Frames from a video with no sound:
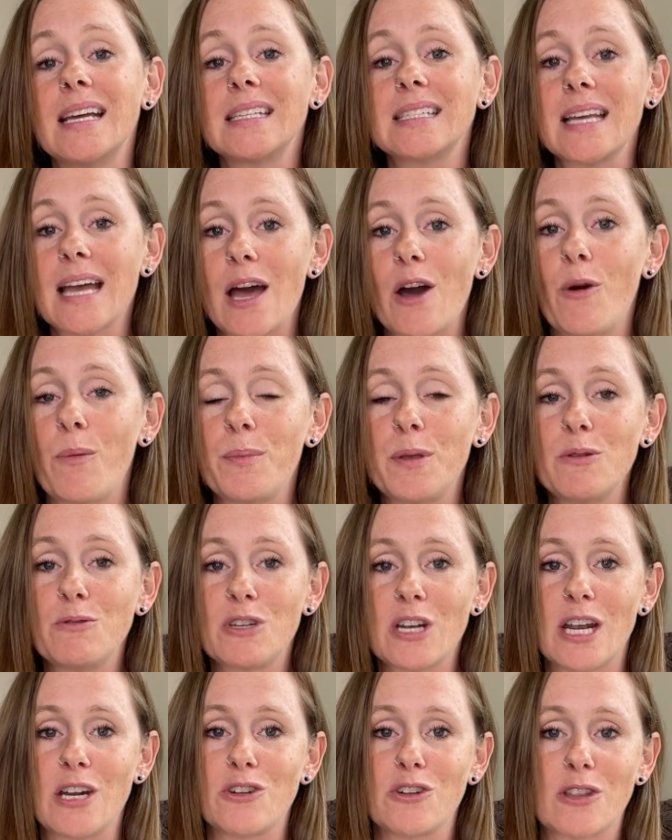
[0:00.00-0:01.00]
to help you
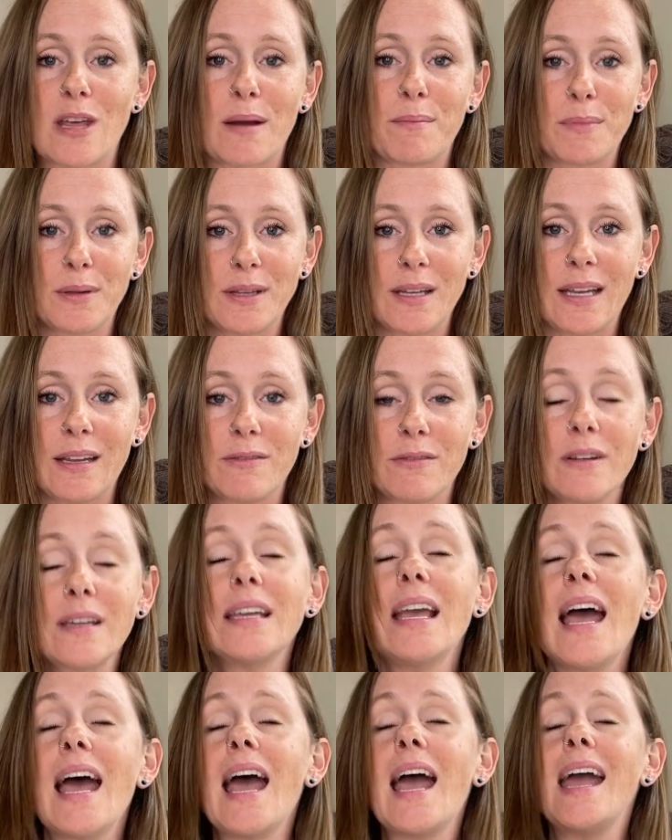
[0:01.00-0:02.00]
change that belief.
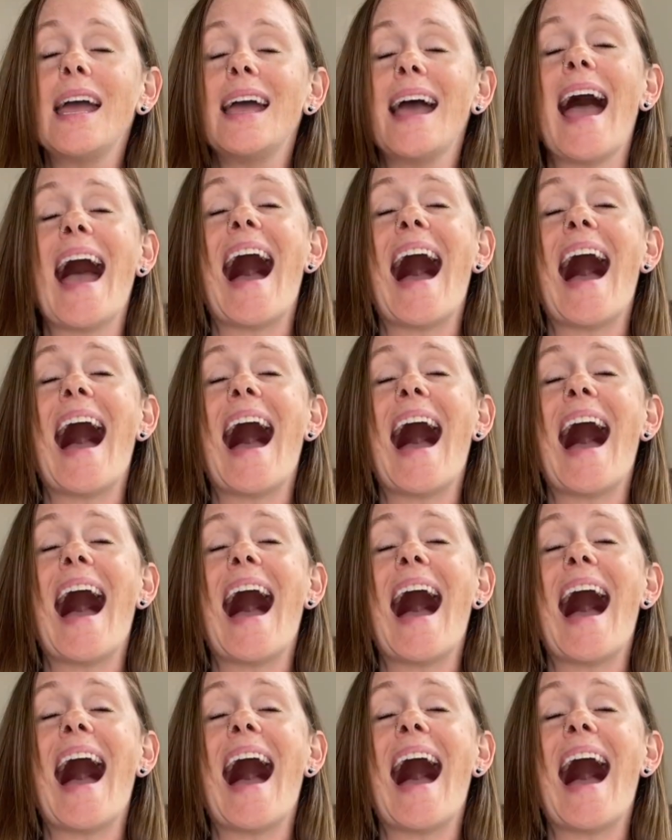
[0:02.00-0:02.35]
Yay!